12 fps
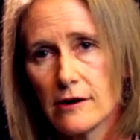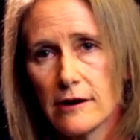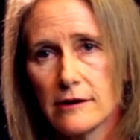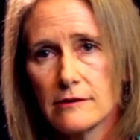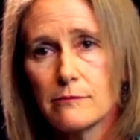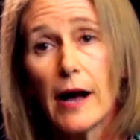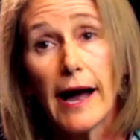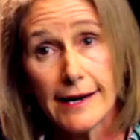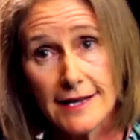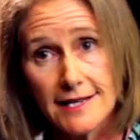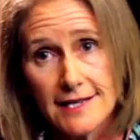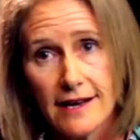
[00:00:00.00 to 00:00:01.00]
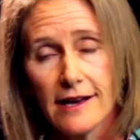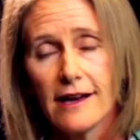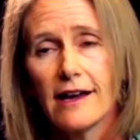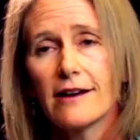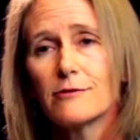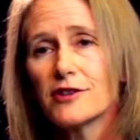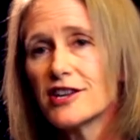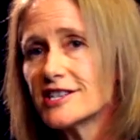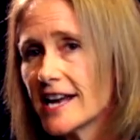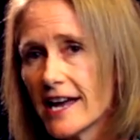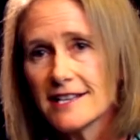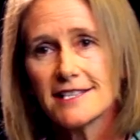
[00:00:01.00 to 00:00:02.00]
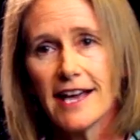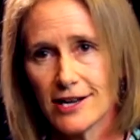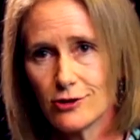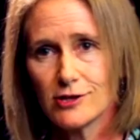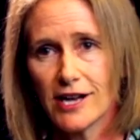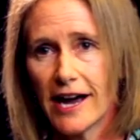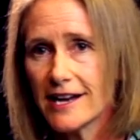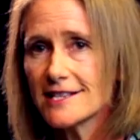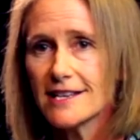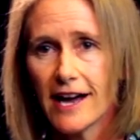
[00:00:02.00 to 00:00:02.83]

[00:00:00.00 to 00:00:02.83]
our bodies with intense exercise.